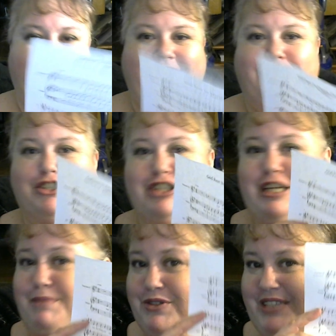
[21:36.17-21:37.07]
in your sheet
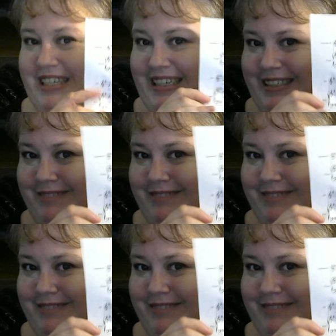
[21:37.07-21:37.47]
music.